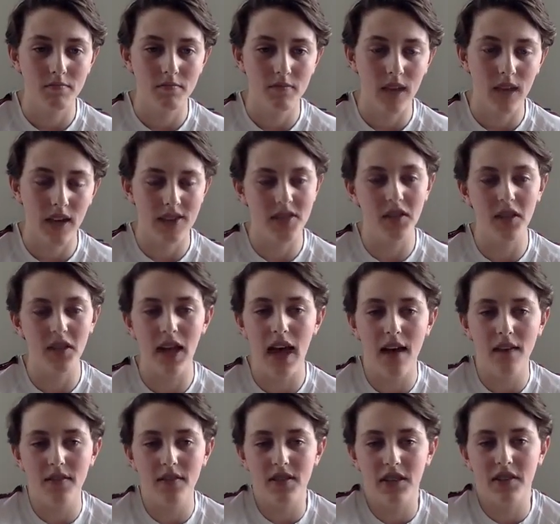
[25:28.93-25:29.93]
still
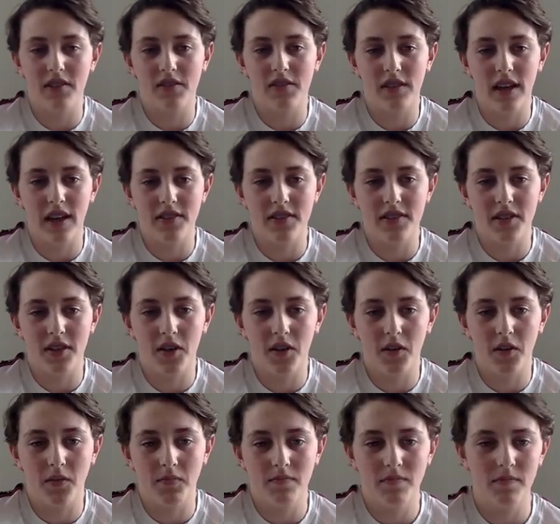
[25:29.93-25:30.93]
have stage fright,
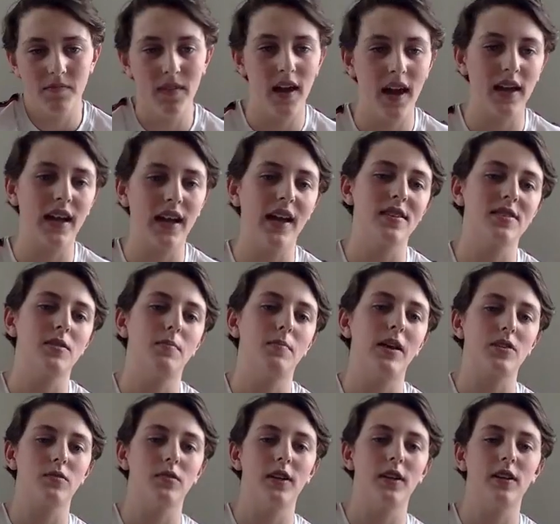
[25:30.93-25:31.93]
so I guess the
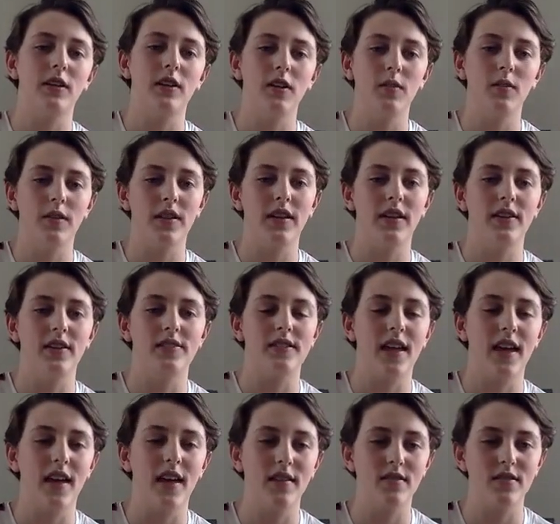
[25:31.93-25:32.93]
best way to deal with it is
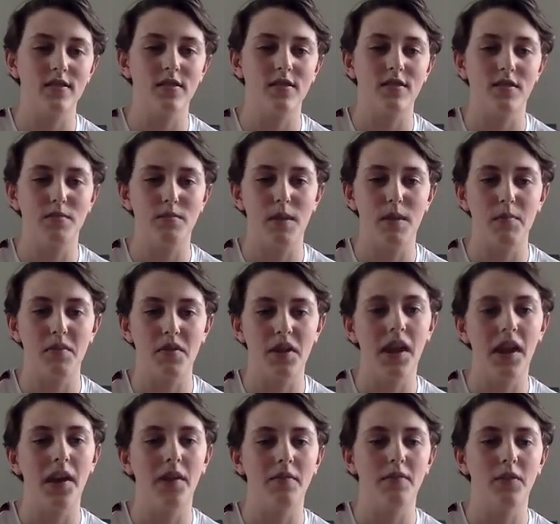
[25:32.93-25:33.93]
that just to remember
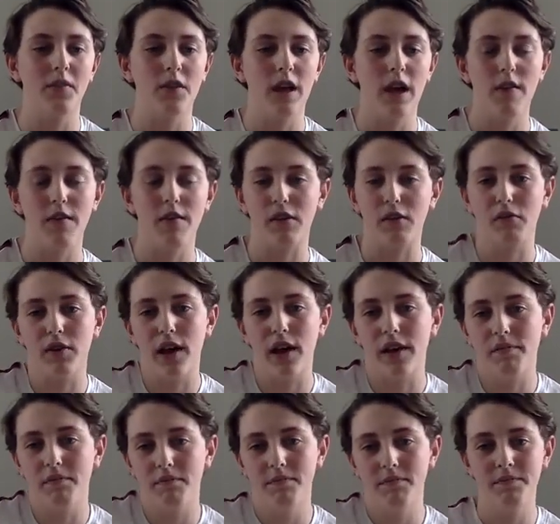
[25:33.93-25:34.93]
that you're having
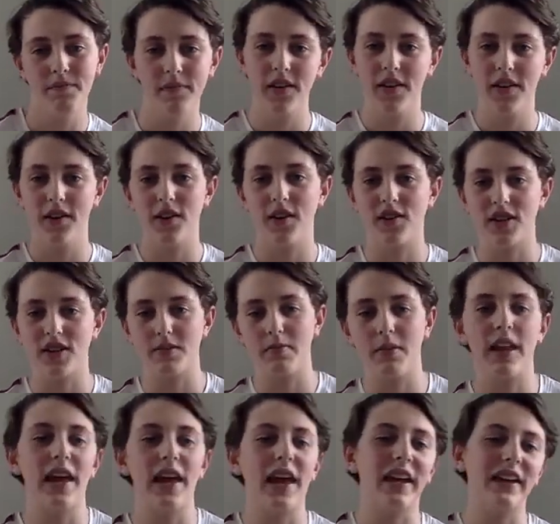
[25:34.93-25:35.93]
fun. You're just
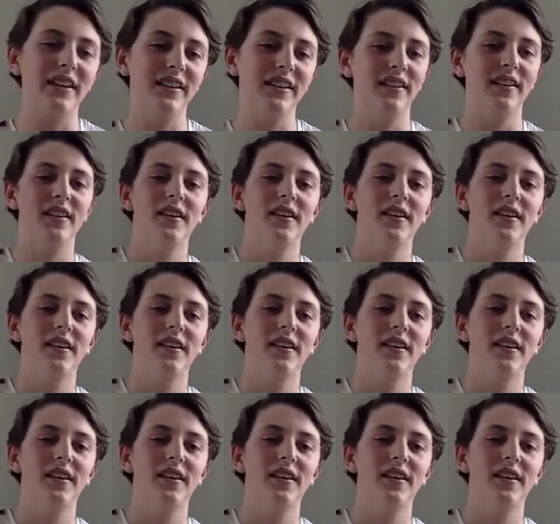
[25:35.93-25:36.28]
playing.